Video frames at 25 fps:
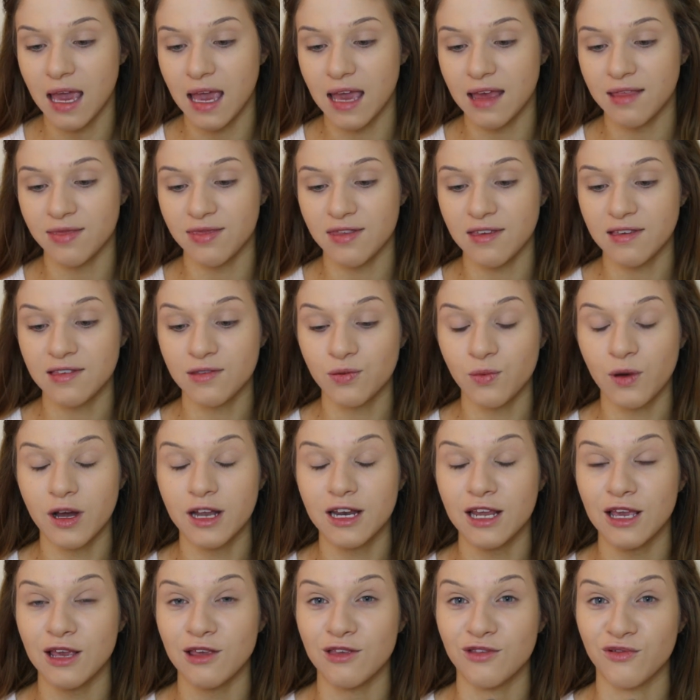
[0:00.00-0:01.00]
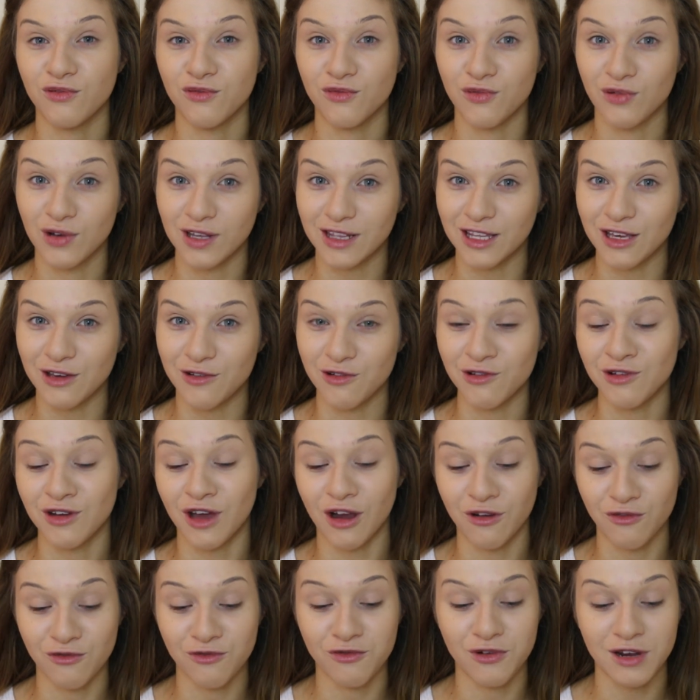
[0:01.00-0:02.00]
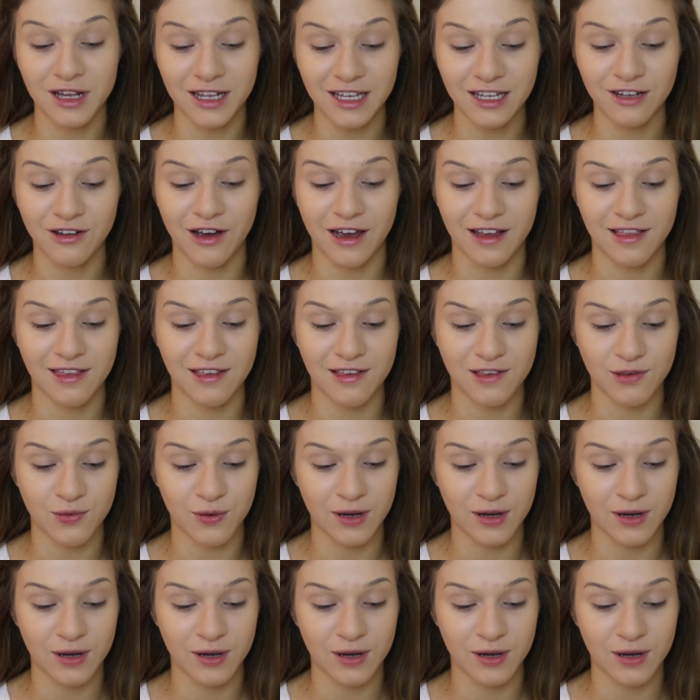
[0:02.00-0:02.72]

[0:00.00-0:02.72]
And this one is really good. I really like this